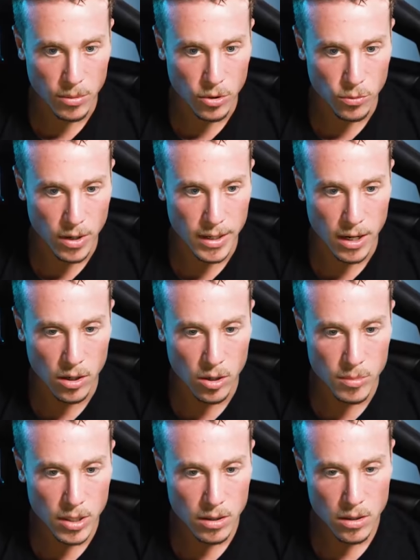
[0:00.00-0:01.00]
be able to run out
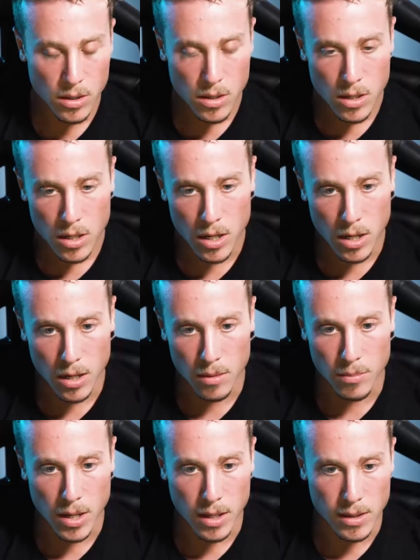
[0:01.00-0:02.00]
on me.
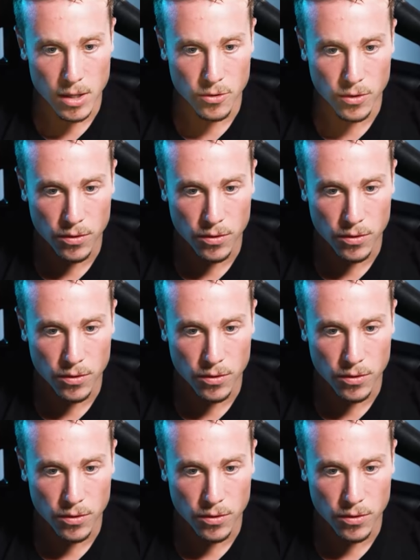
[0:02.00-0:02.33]
And then